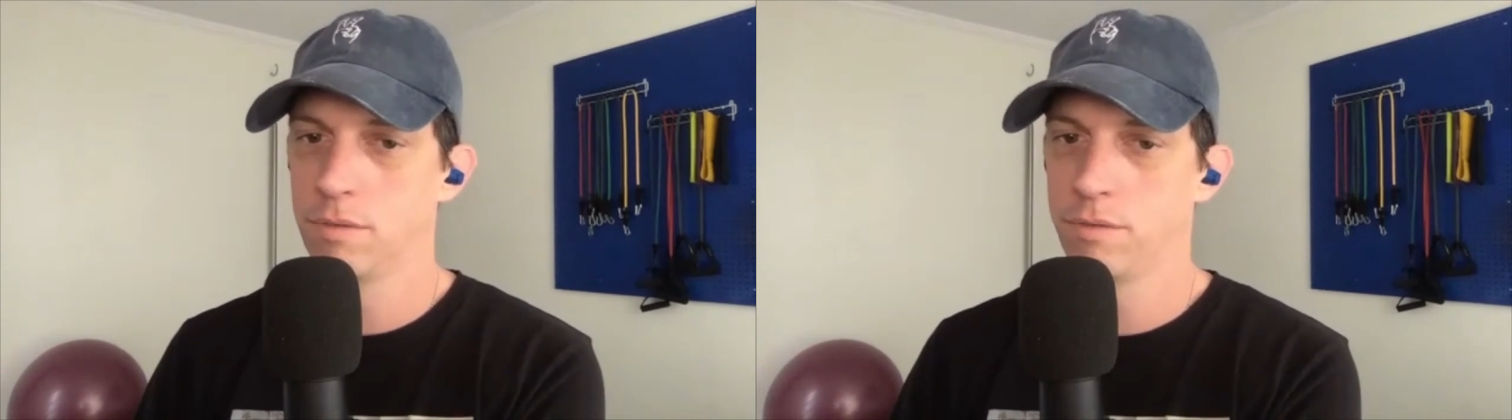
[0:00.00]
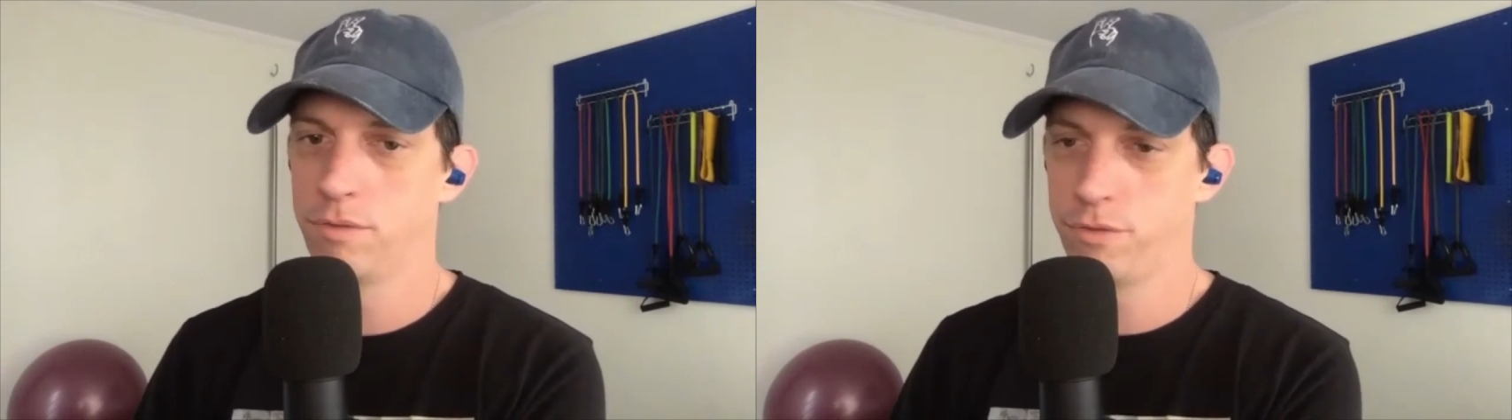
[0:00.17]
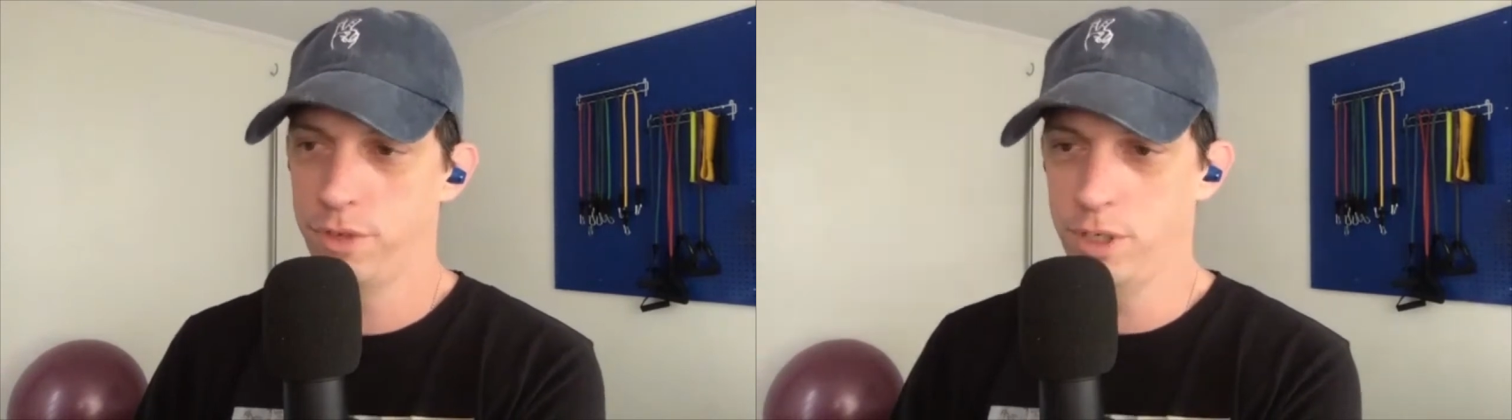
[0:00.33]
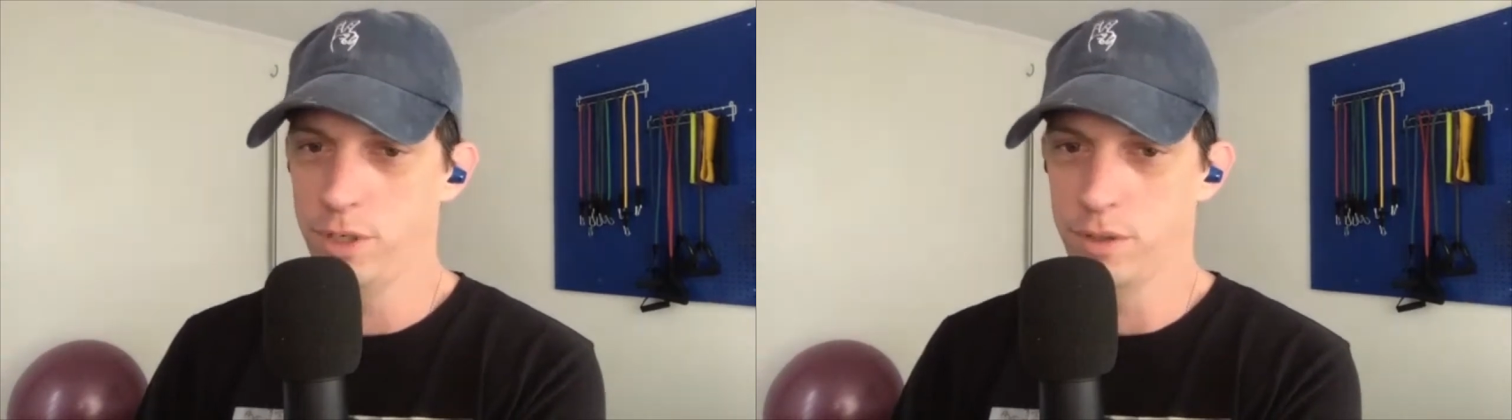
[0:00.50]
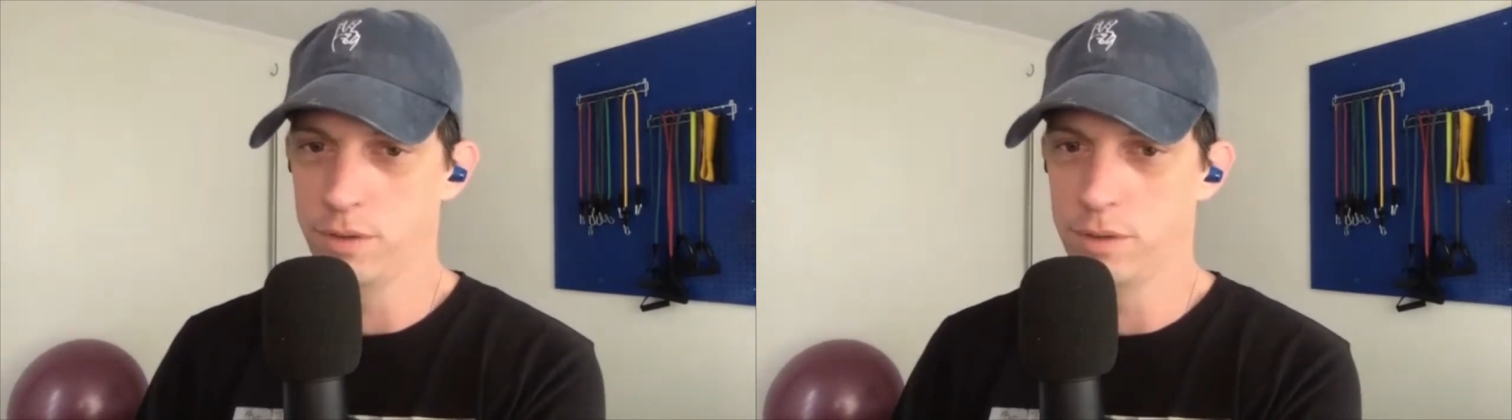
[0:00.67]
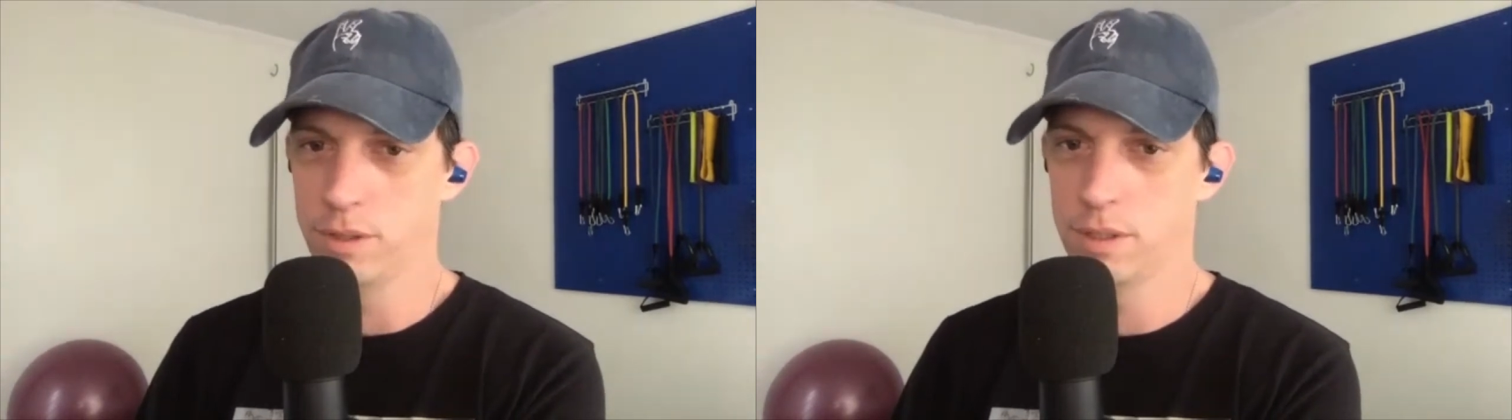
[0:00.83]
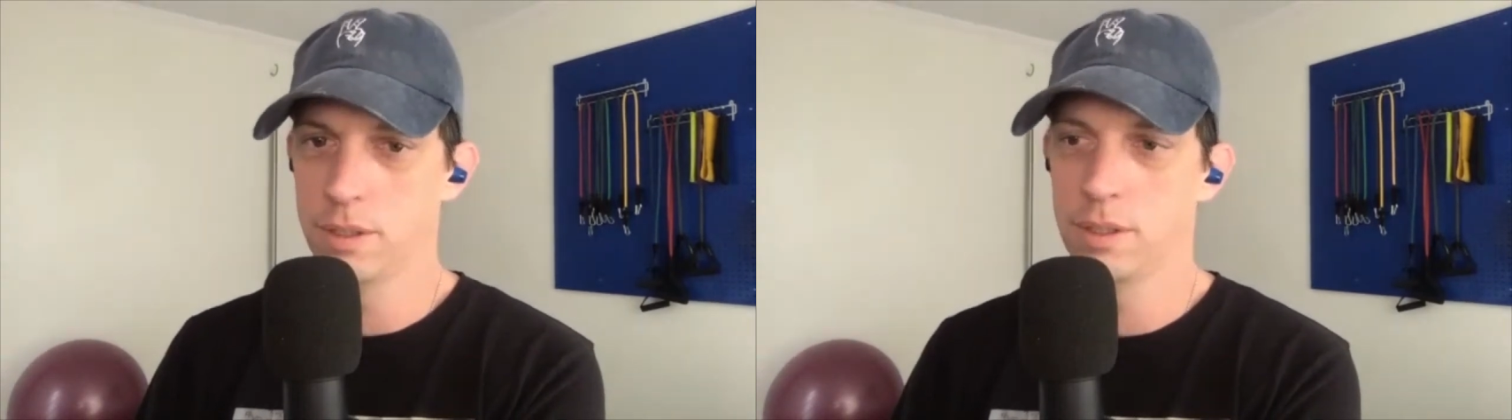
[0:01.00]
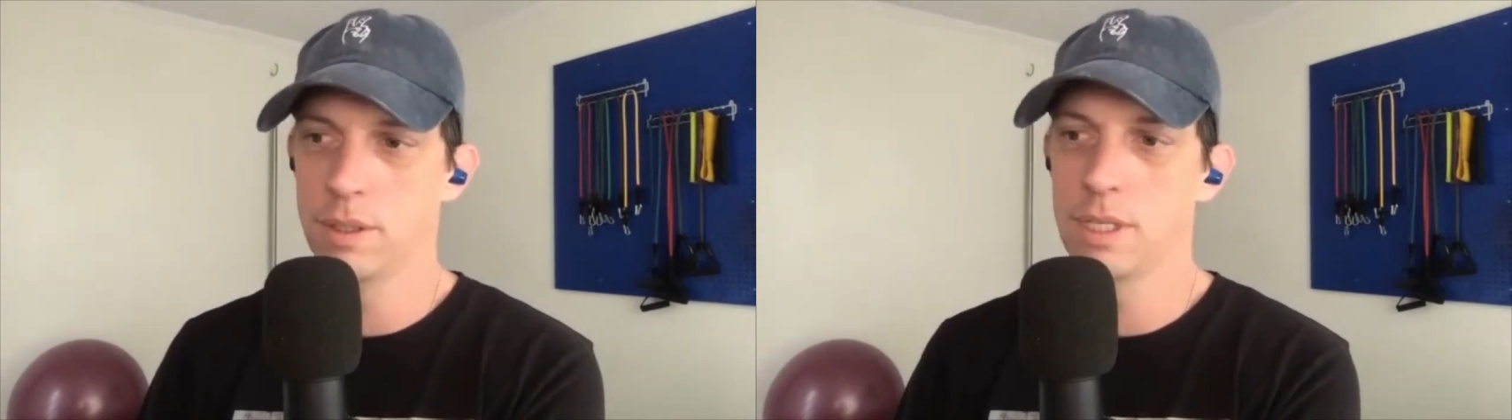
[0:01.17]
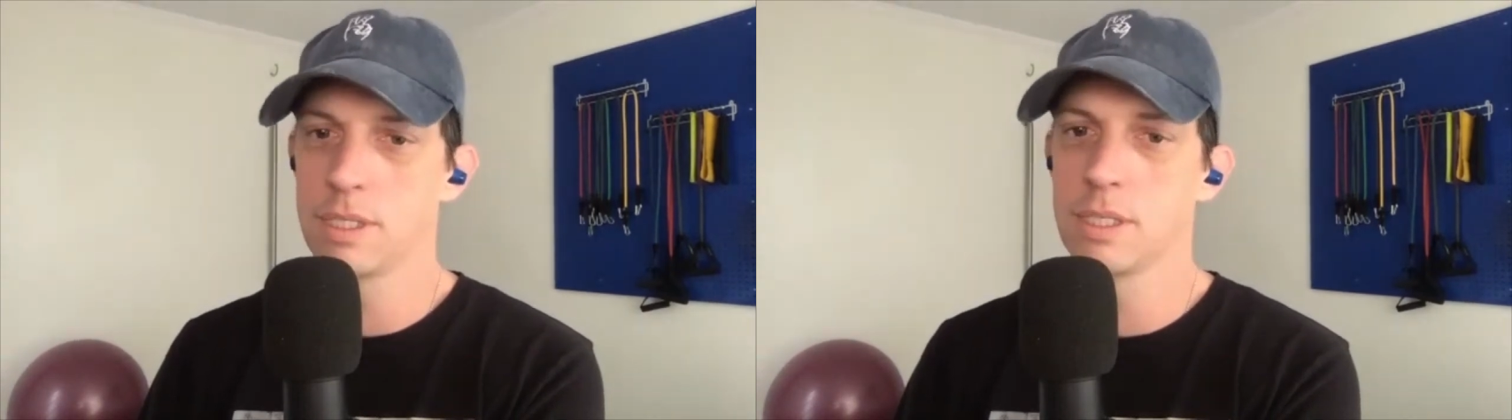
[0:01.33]
food.
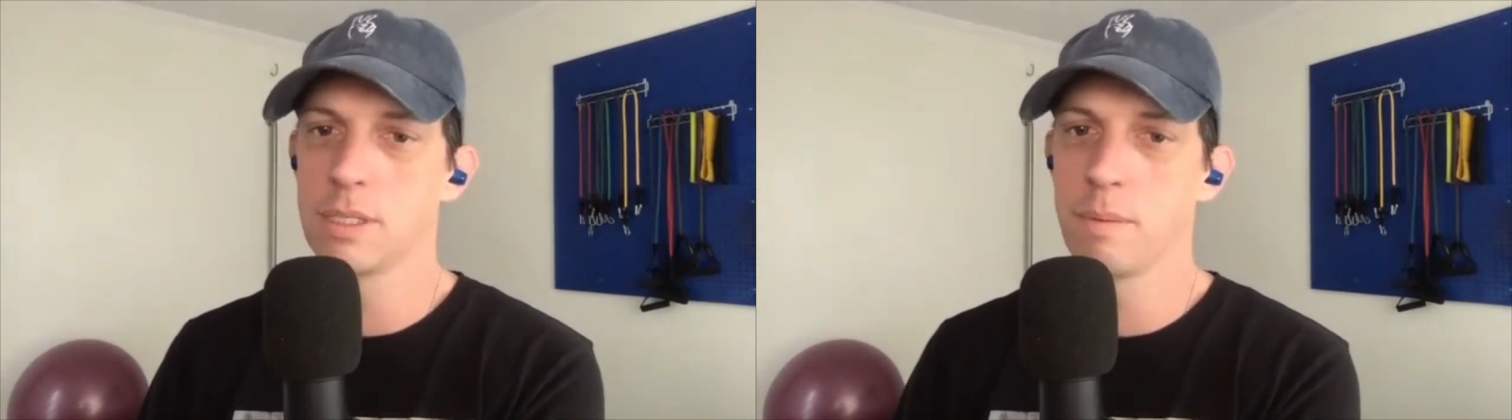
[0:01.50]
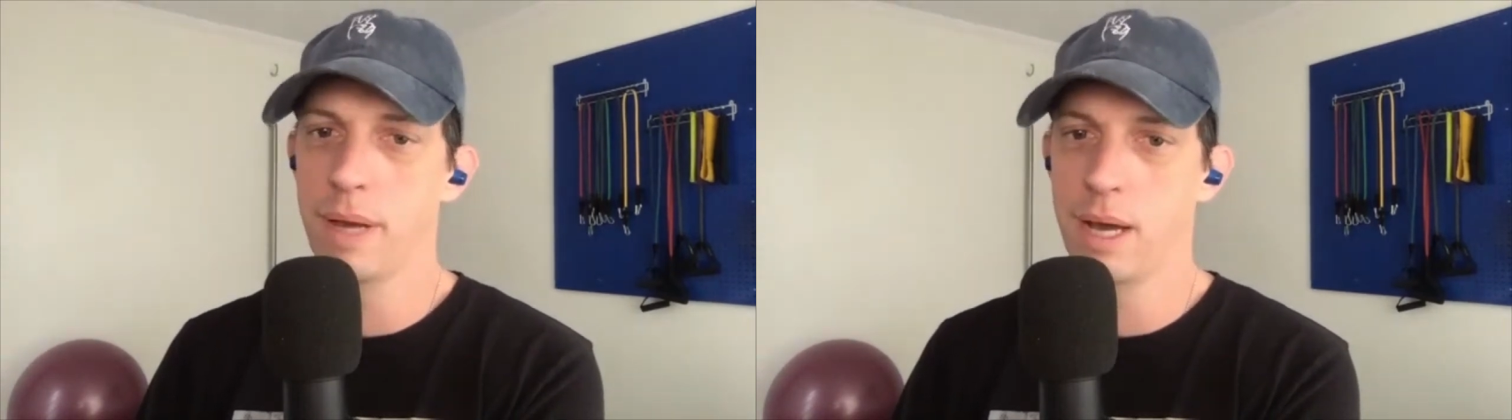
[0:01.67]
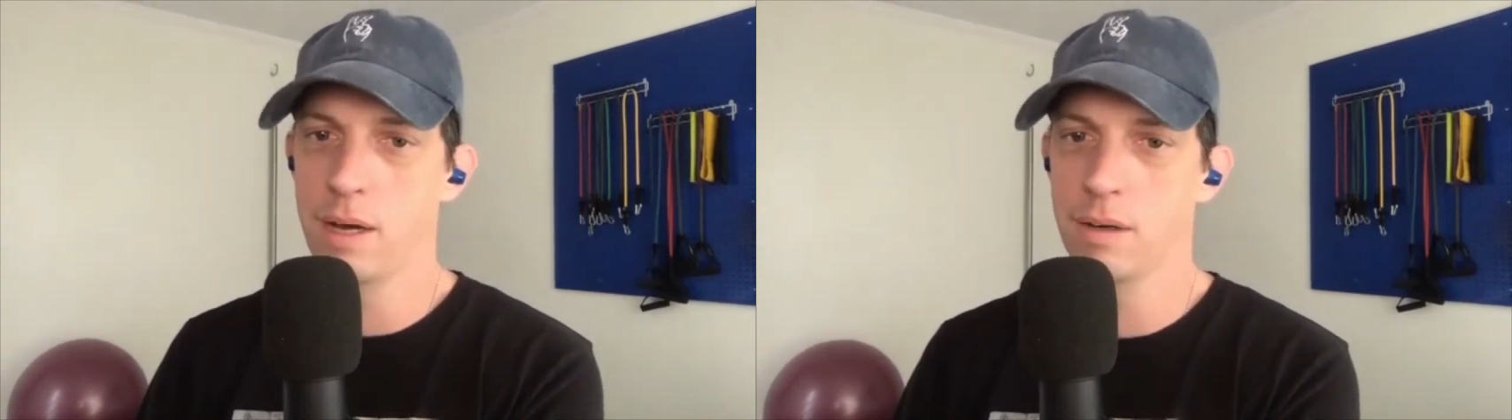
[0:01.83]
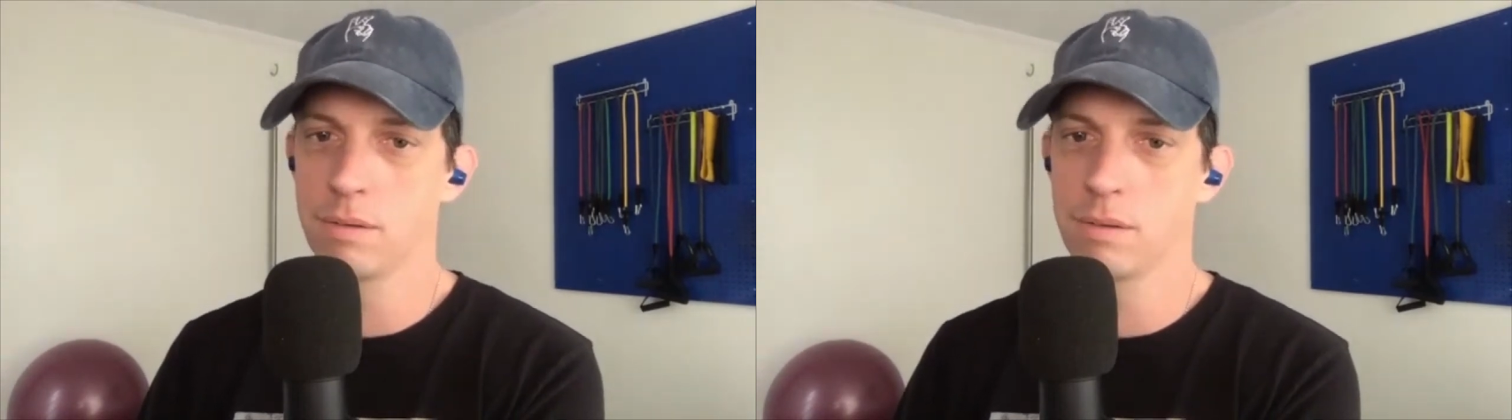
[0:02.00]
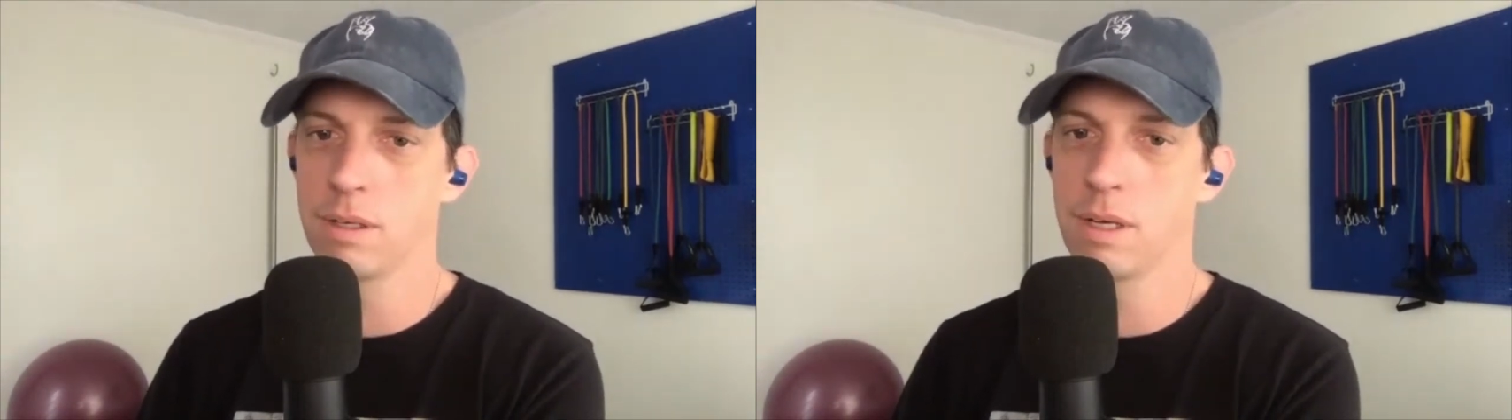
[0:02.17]
This is about